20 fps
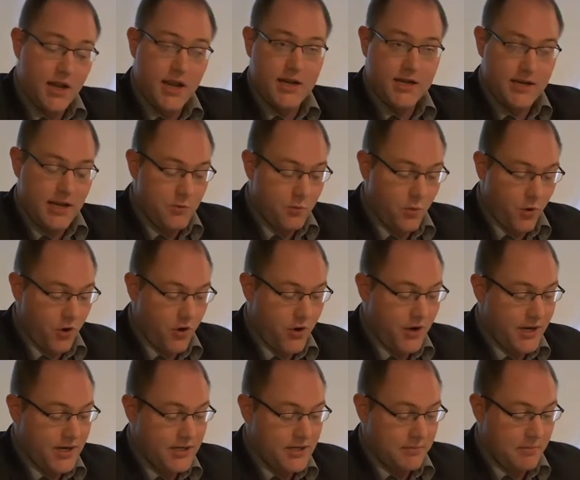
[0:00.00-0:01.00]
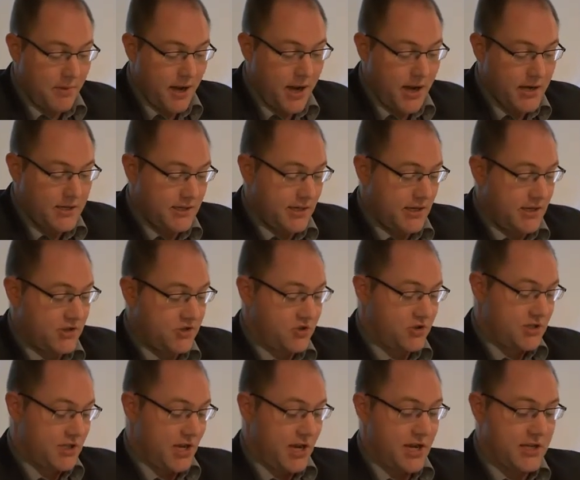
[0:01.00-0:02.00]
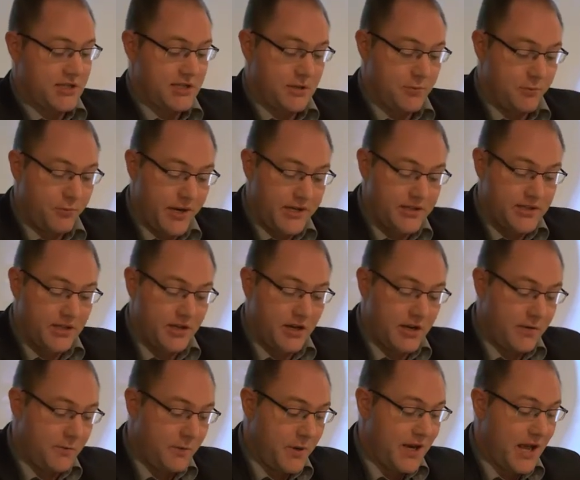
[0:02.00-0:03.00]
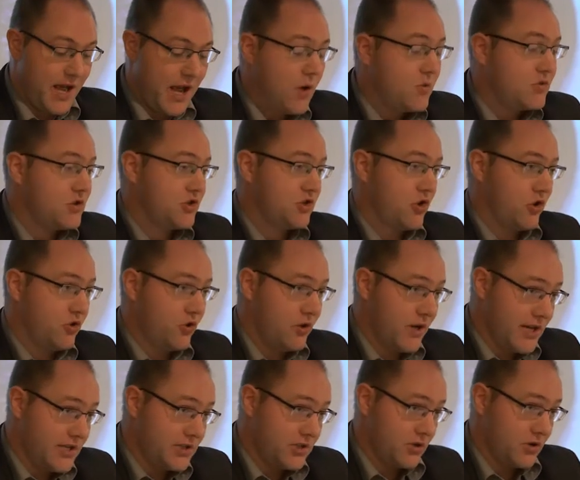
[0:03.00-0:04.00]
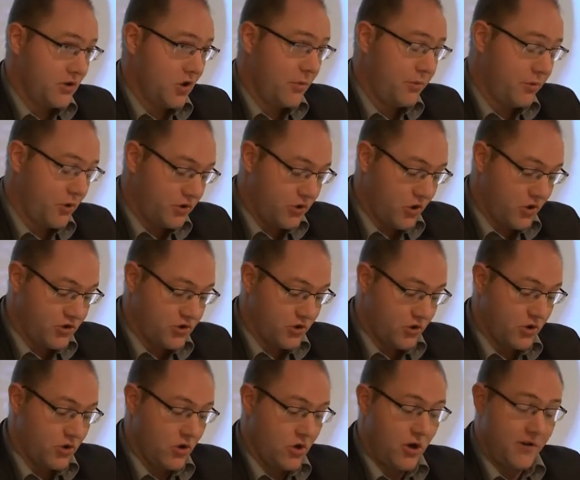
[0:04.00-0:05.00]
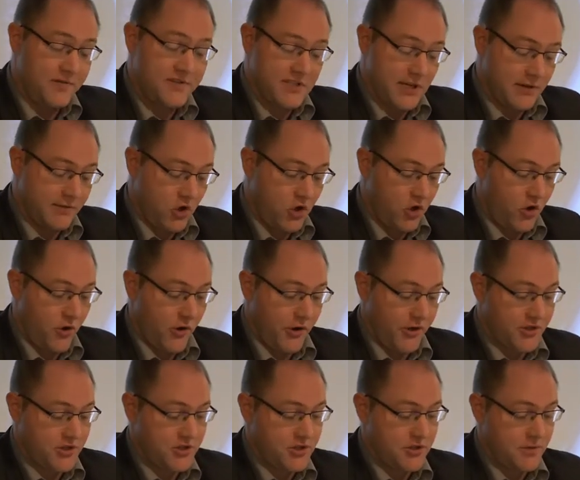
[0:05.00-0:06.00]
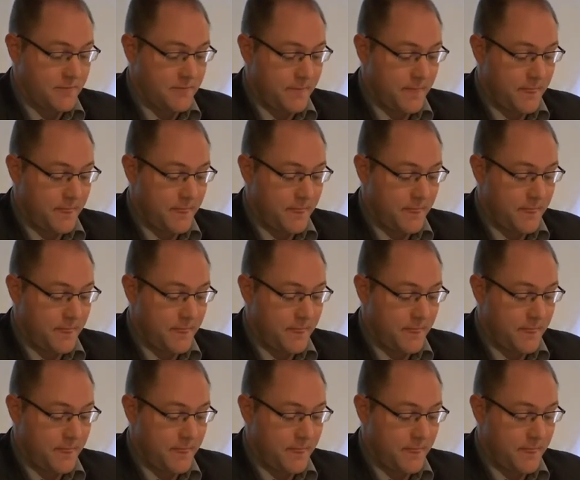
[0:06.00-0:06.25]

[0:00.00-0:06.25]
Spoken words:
and they were in demand in a society practically without circulation or production of silver coins.